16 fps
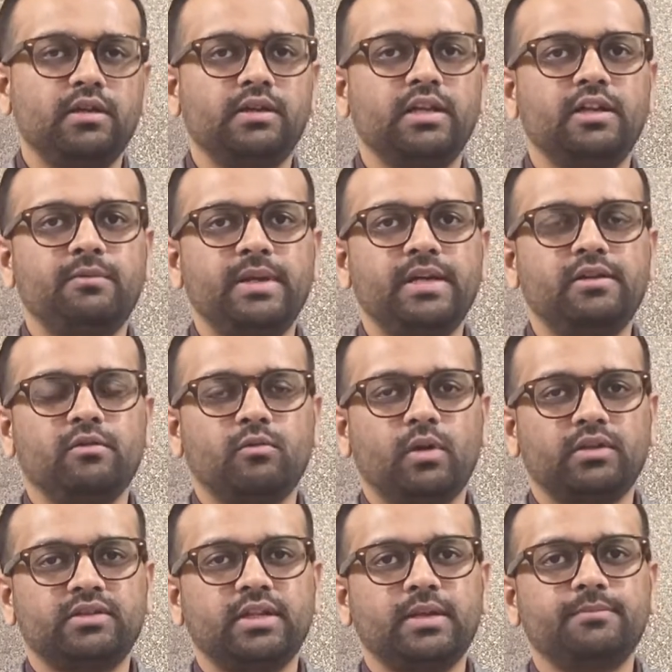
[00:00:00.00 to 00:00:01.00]
relevant
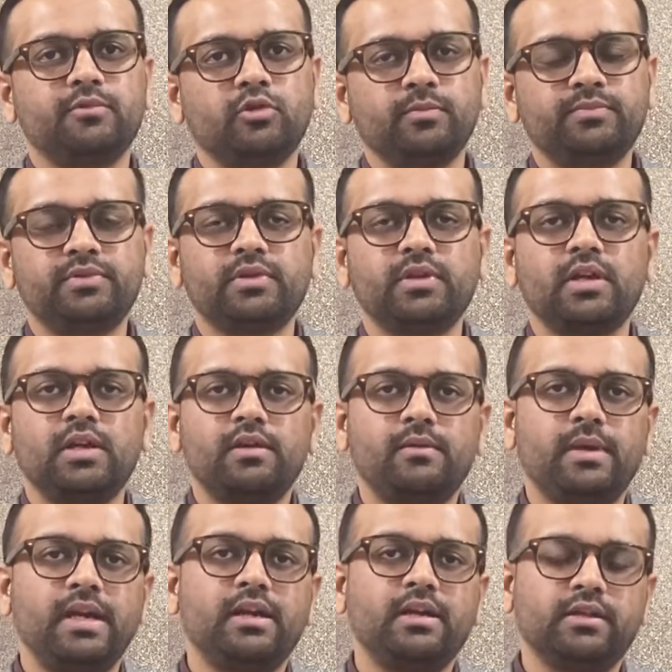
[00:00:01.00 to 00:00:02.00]
WhatsApp groups,
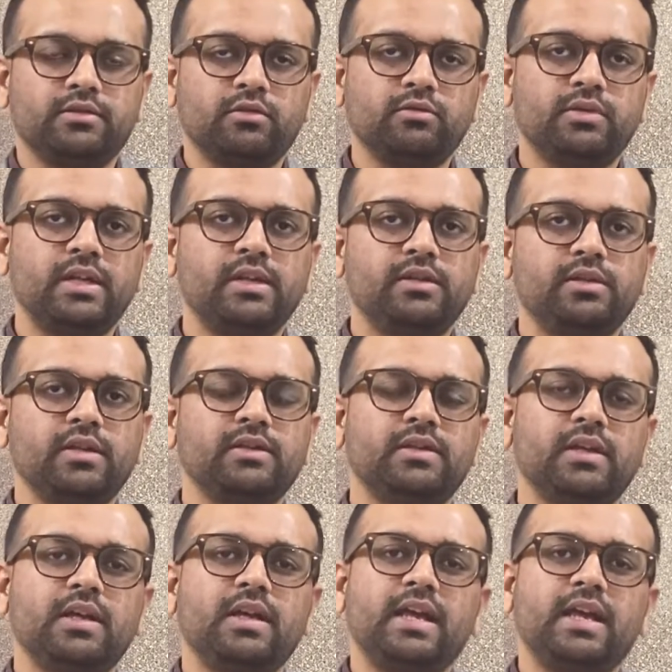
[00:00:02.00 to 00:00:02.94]
trade associations